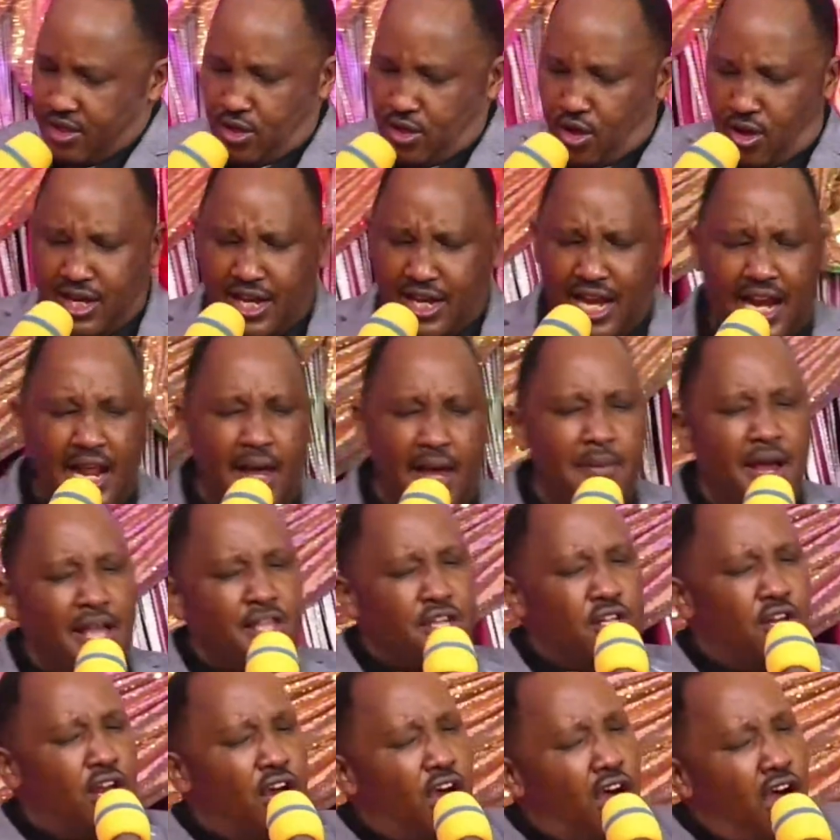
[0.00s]

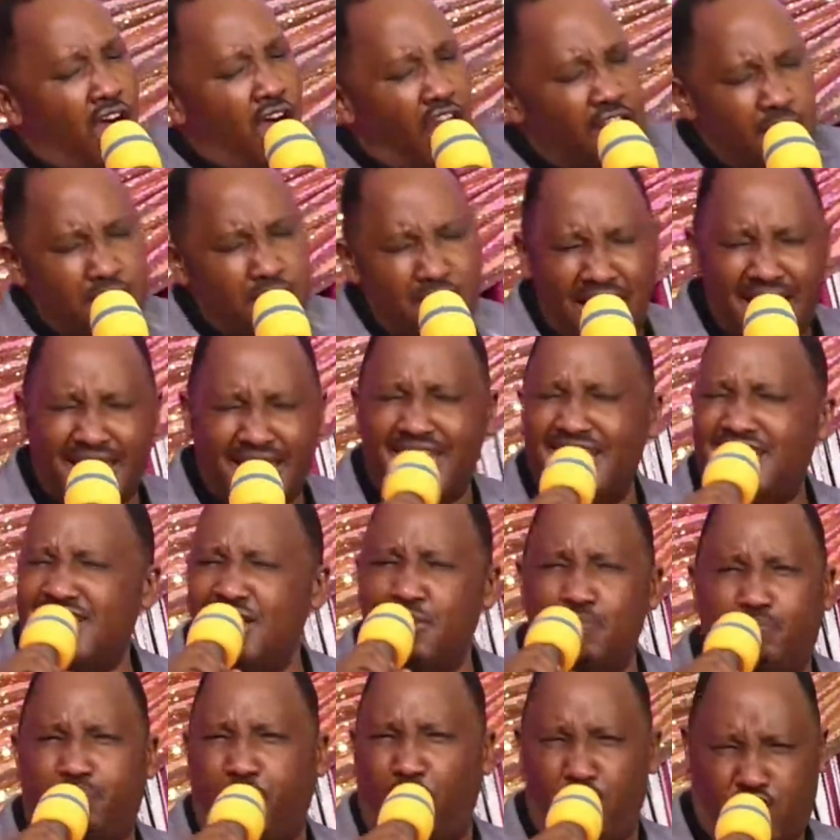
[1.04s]
Lord, make it
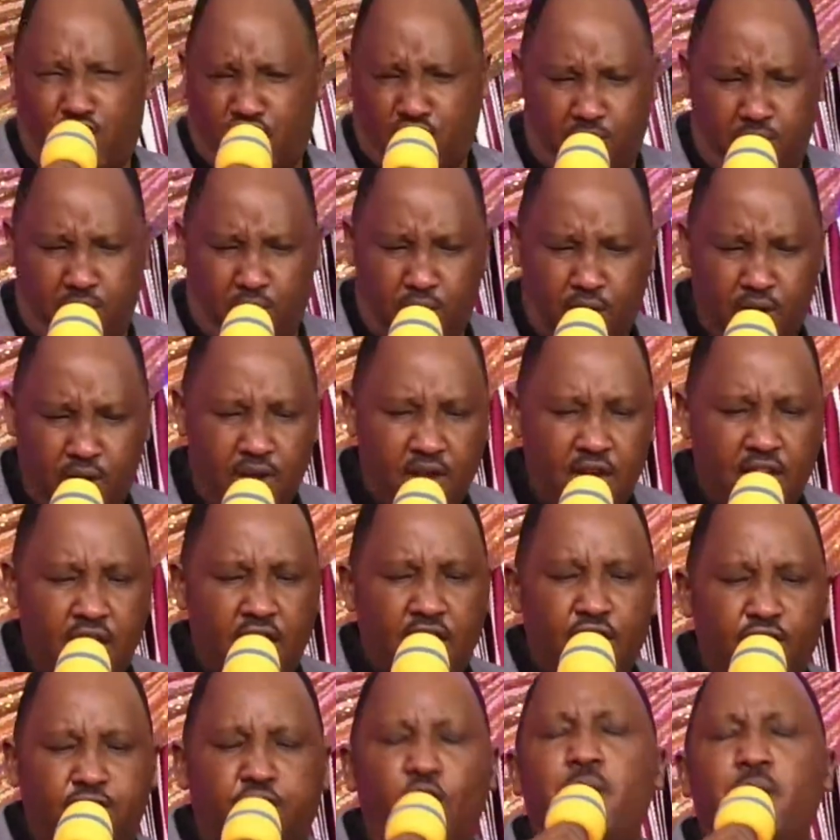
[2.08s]
impossible
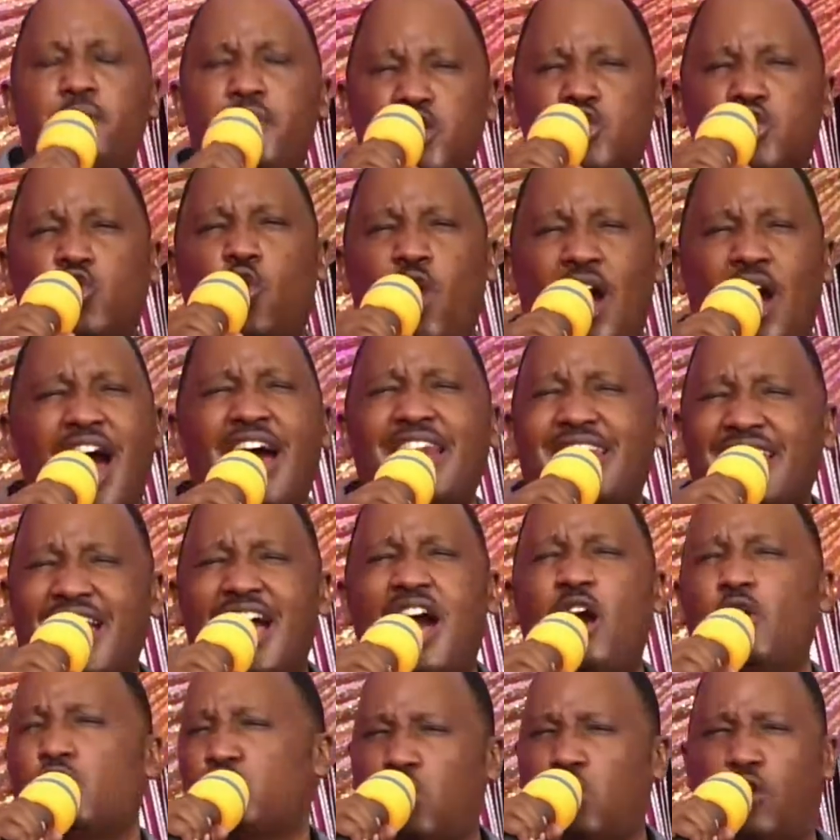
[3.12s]
for me to hurry
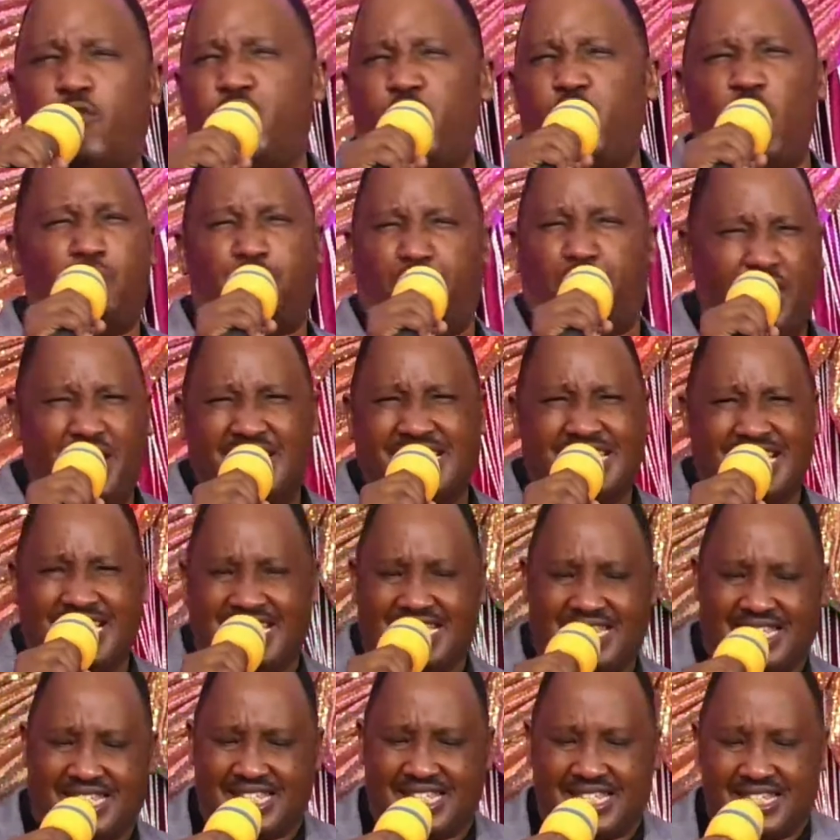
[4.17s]
out of your
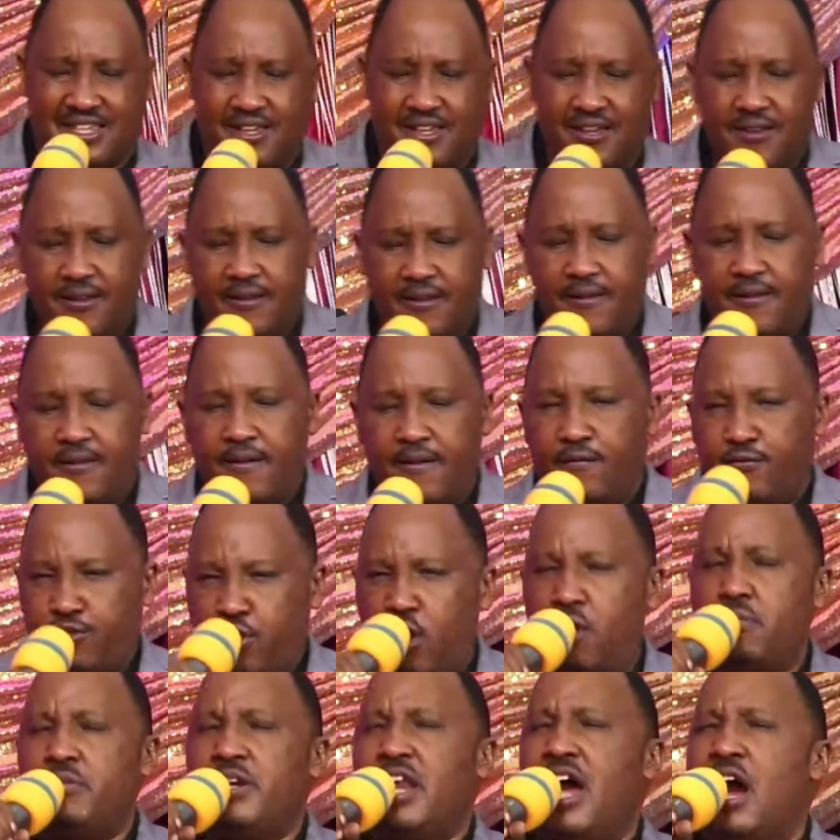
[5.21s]
presence
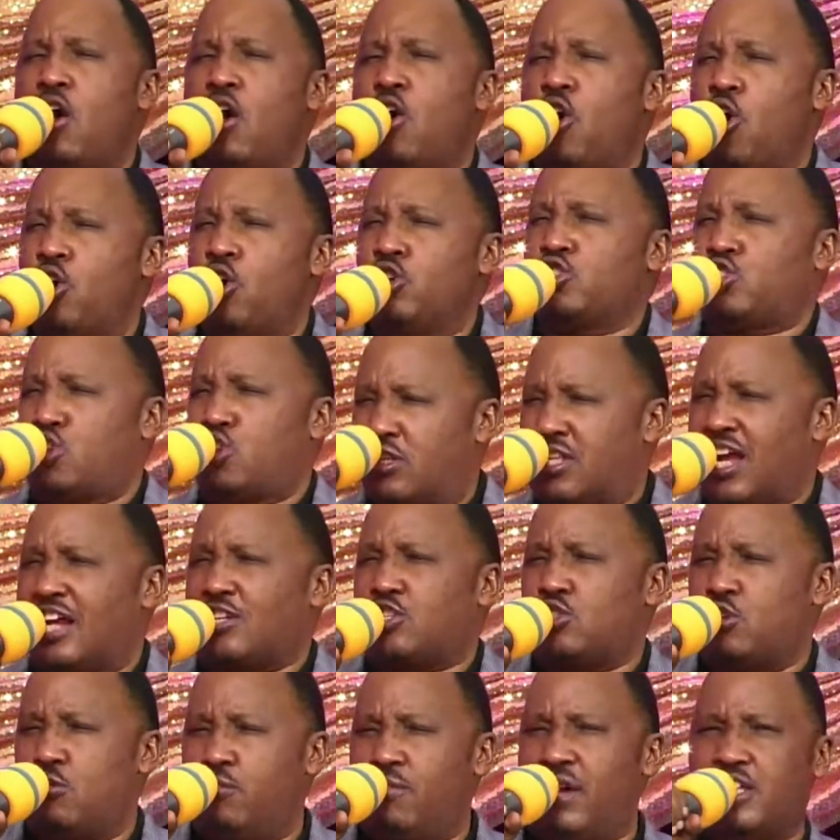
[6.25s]
from now on so
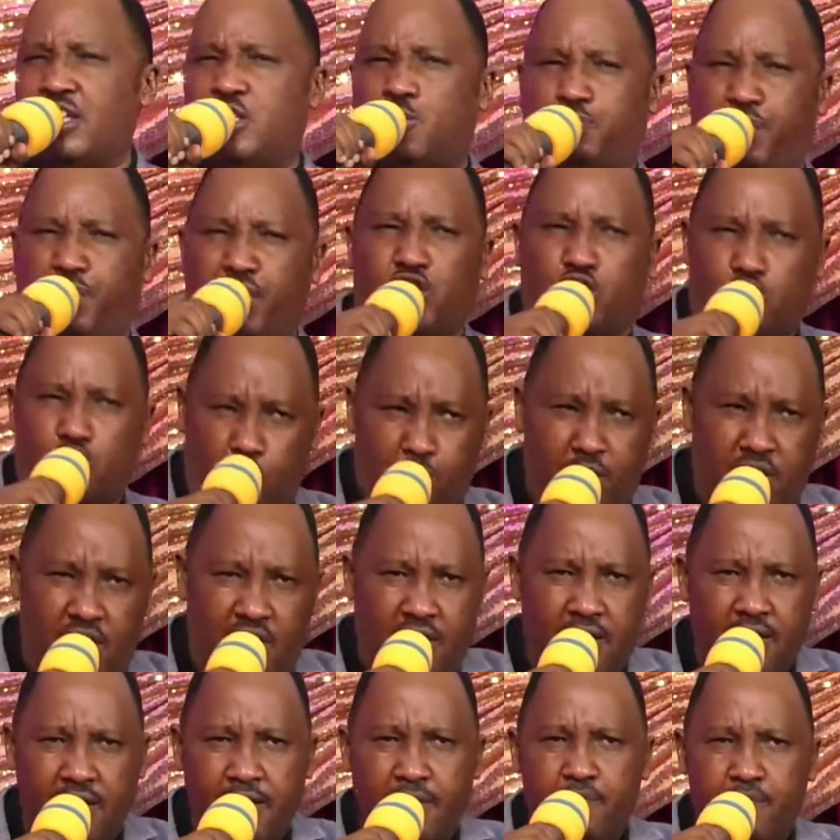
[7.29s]
that you may speak to me.
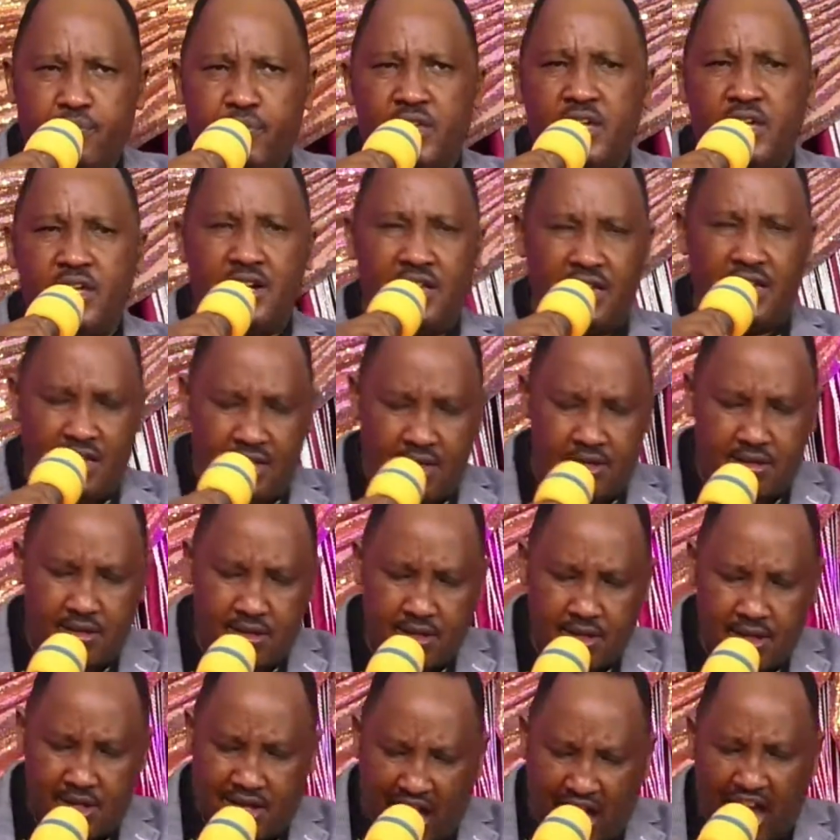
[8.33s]

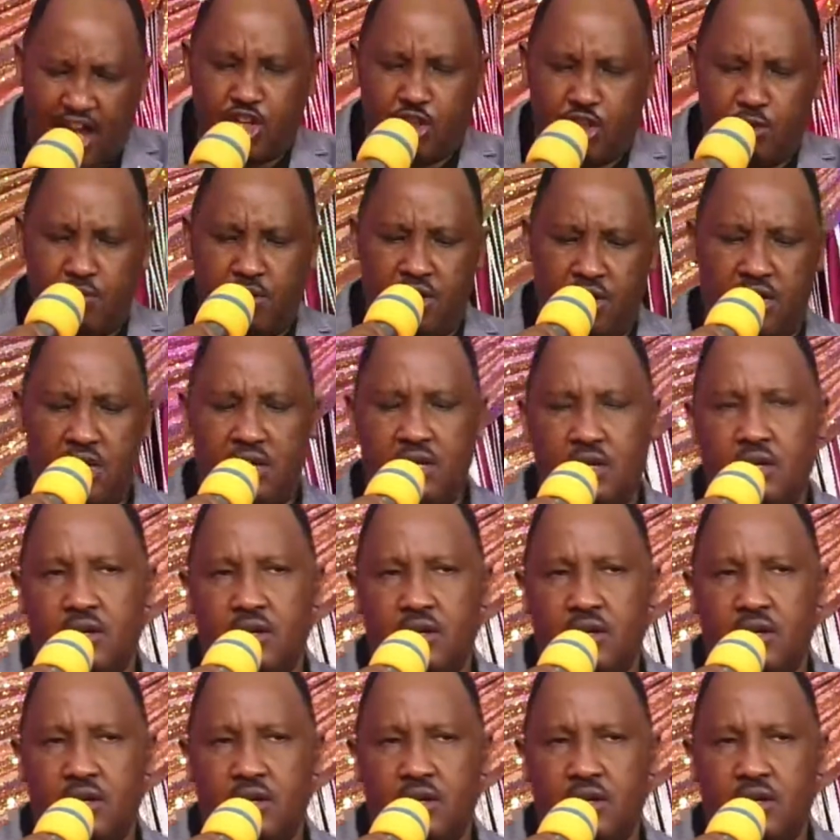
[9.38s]
Guide me.